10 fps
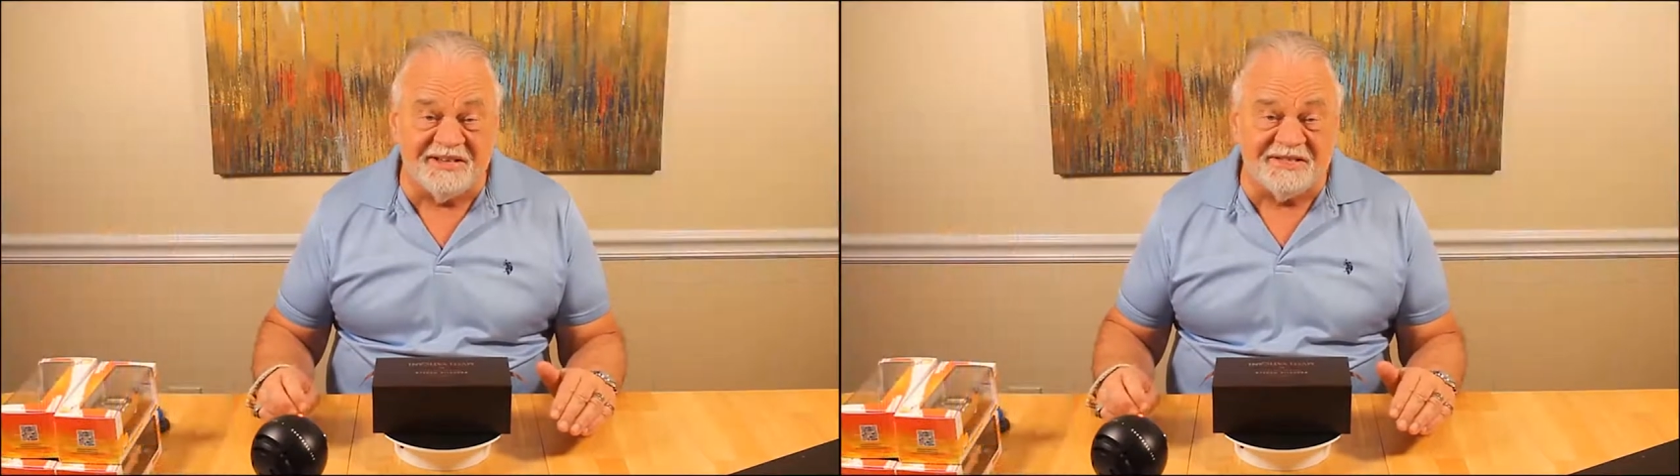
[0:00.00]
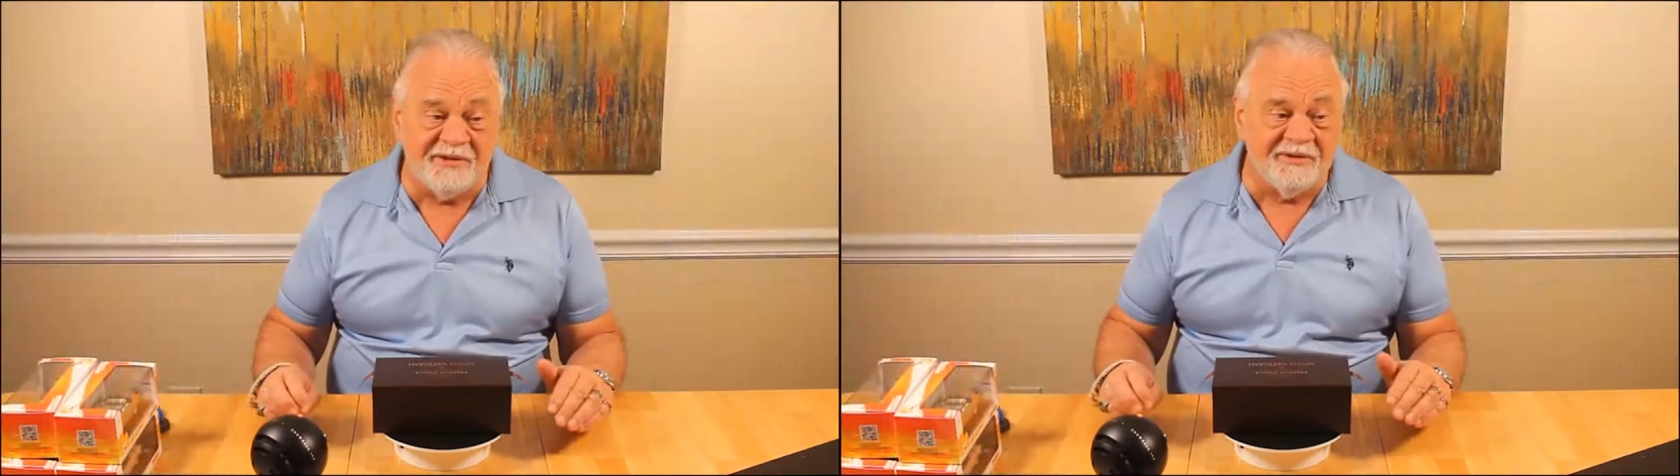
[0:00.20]

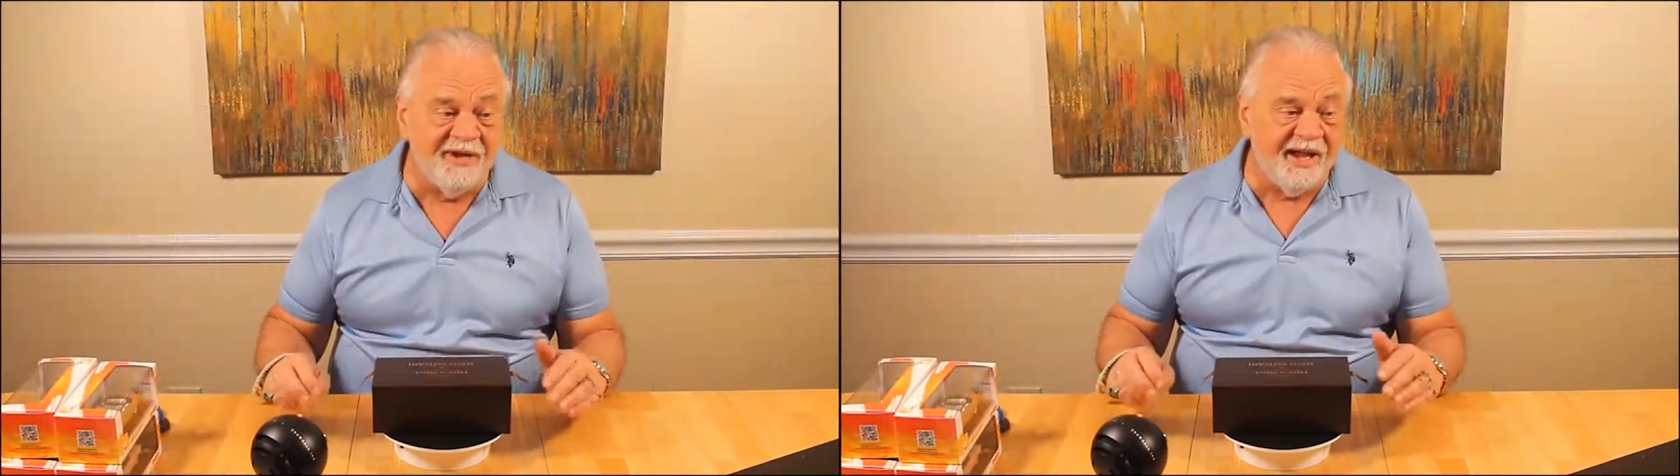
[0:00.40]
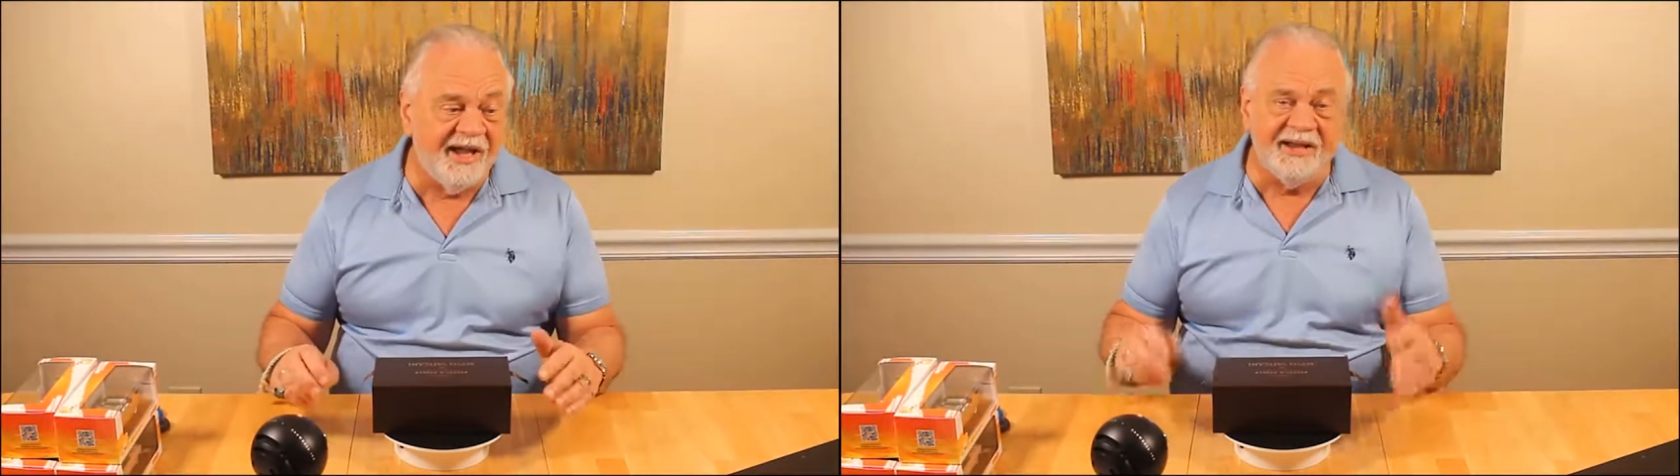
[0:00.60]

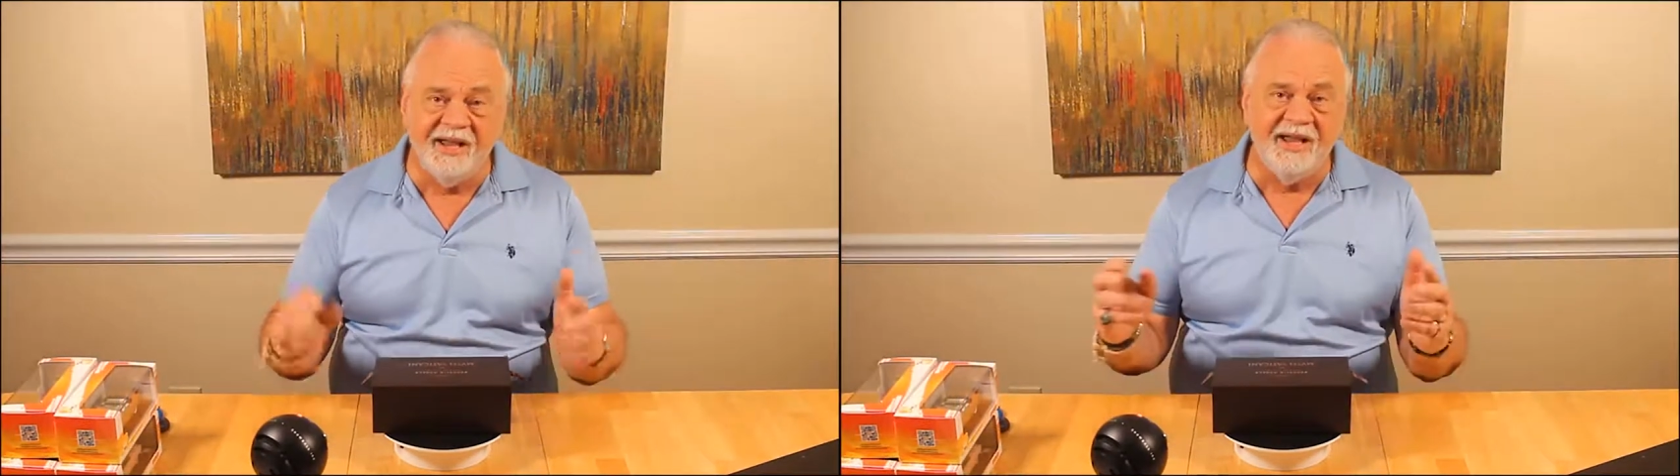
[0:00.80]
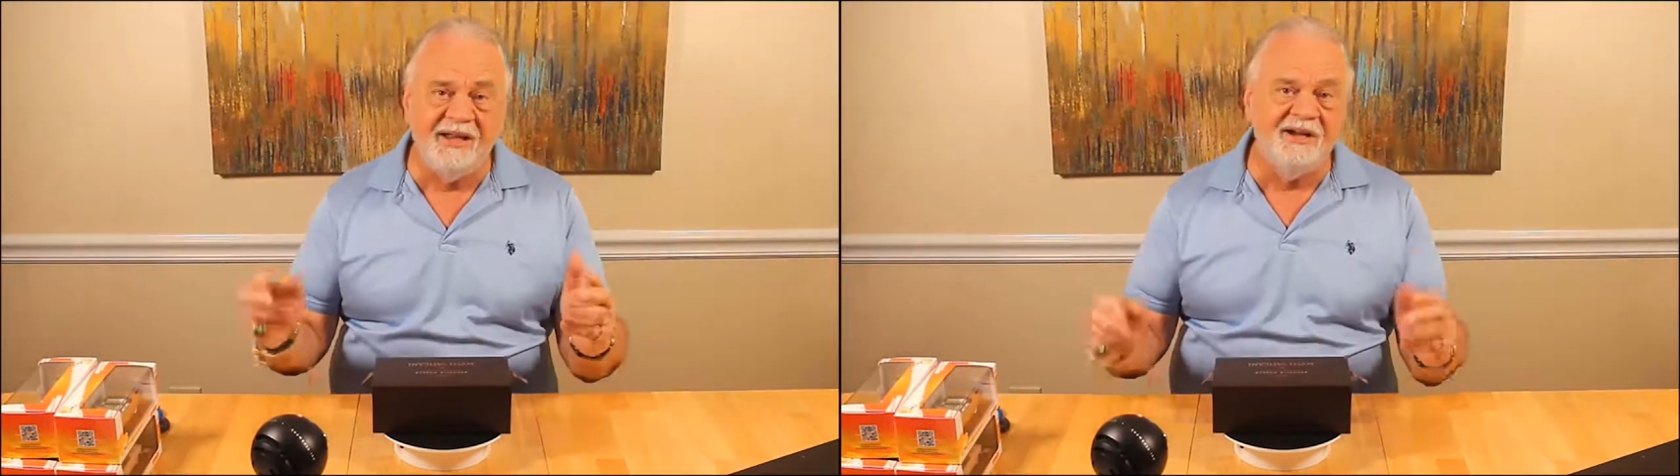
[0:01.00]
So
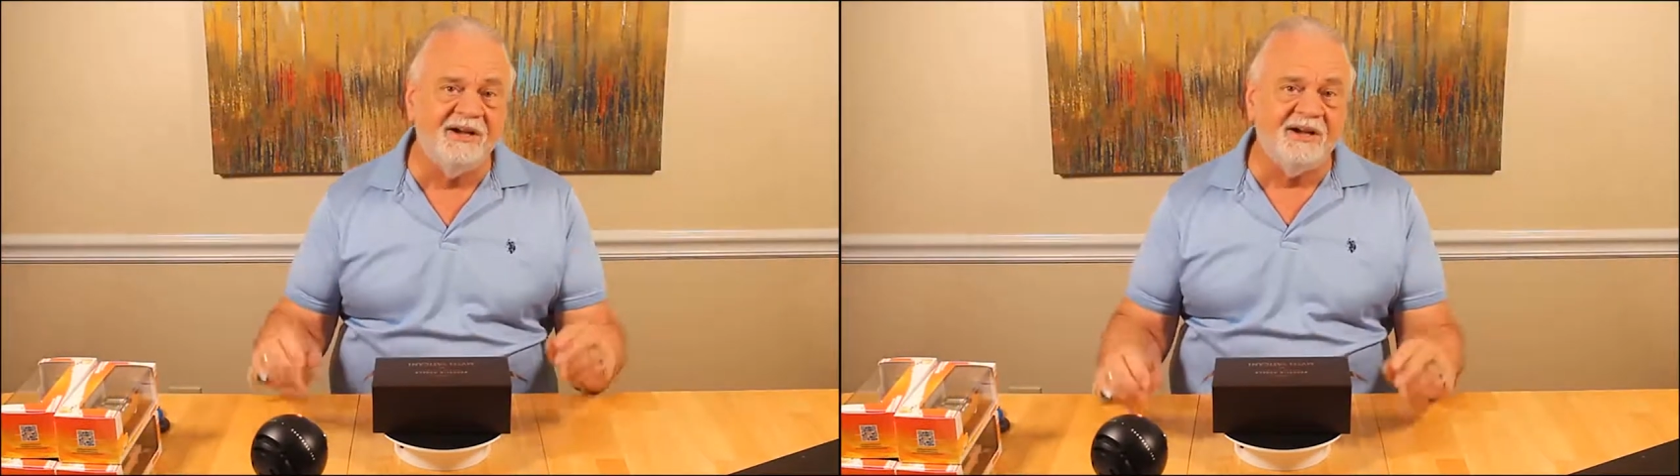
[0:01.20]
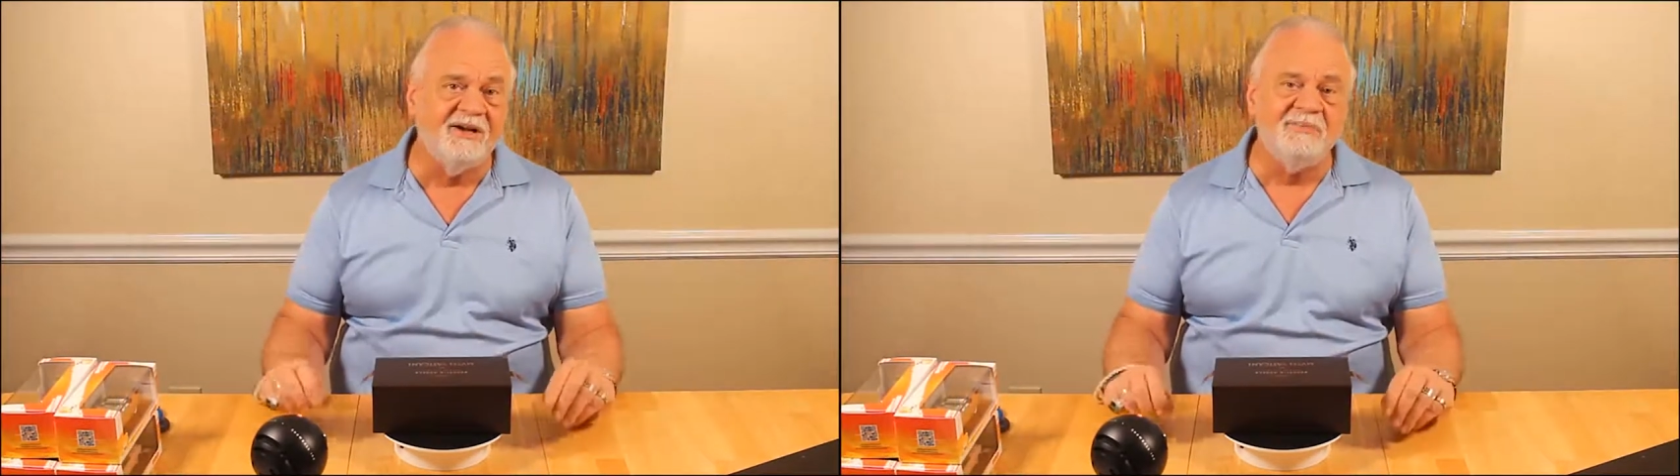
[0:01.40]
Ağca had an
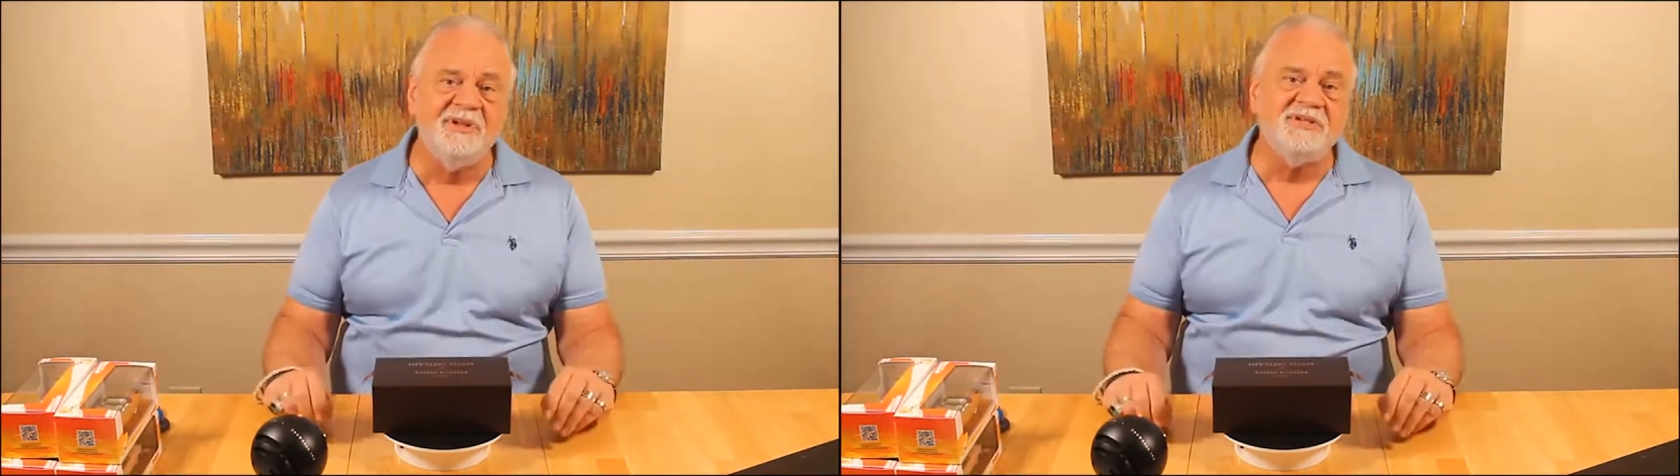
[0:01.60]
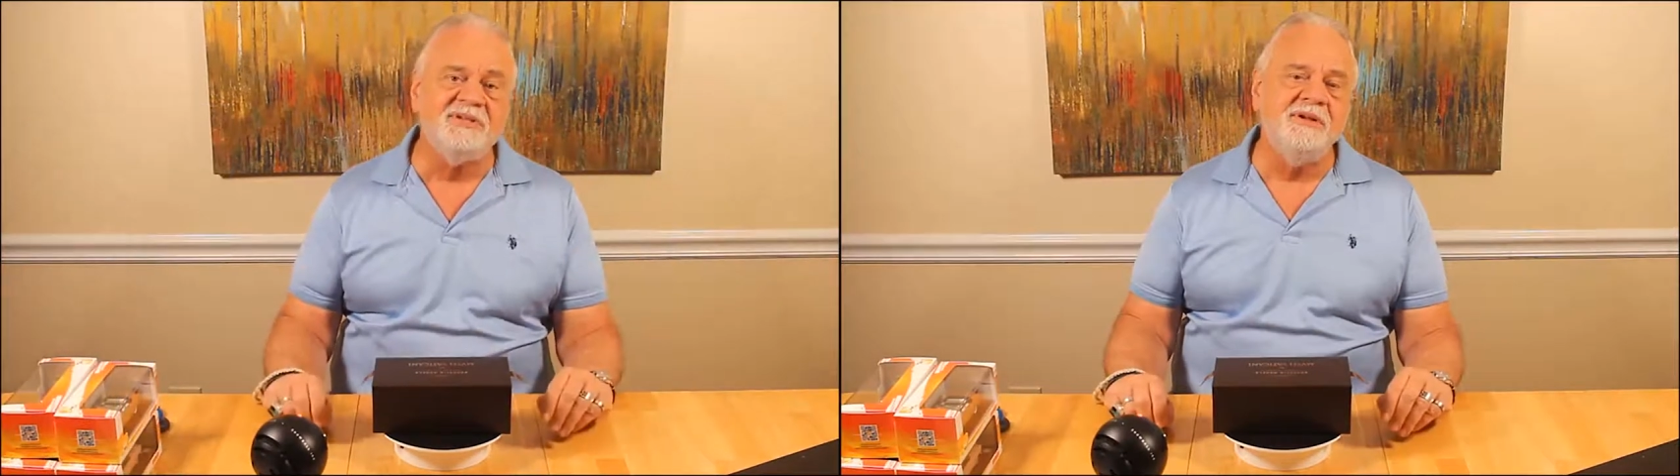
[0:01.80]

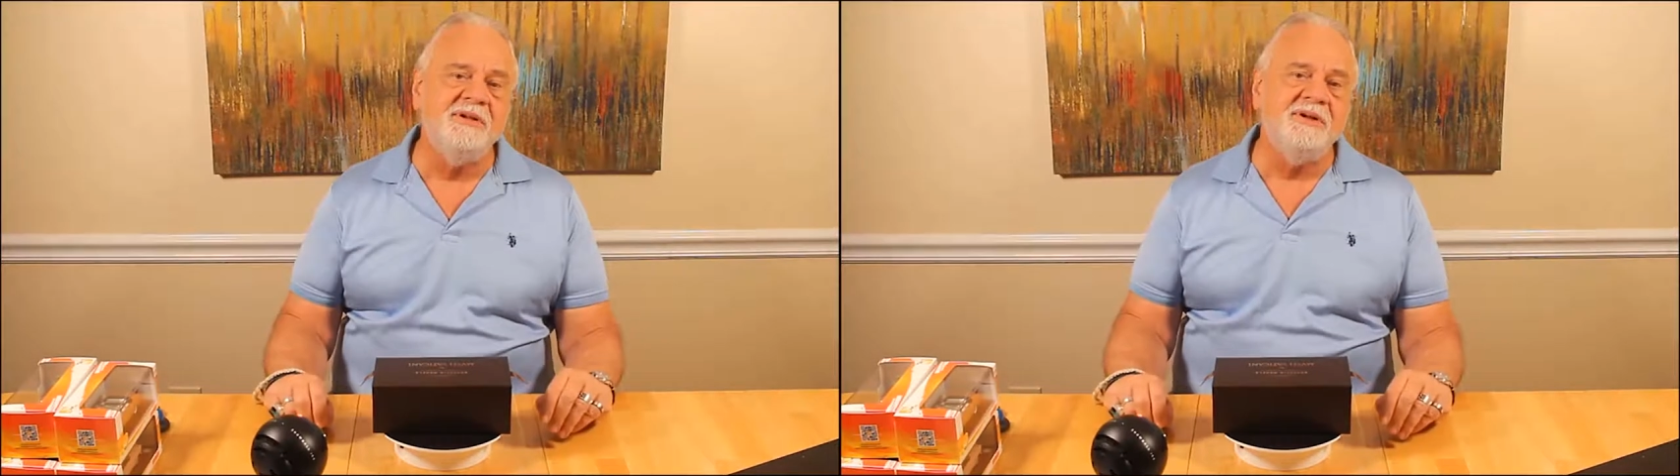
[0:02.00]
accomplice